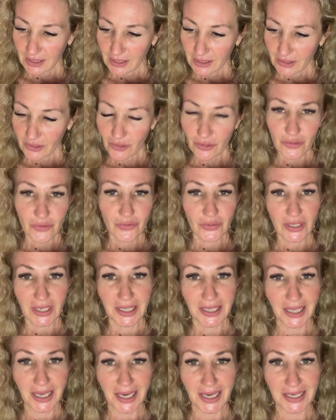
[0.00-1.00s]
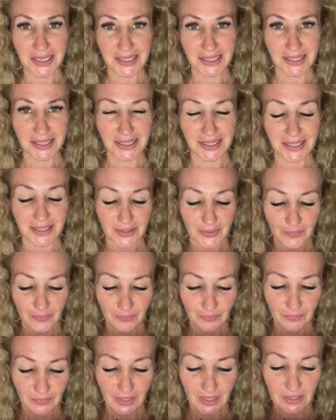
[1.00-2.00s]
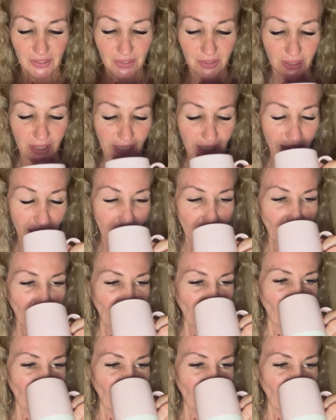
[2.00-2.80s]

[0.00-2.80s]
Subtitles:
don't realize it, that's okay.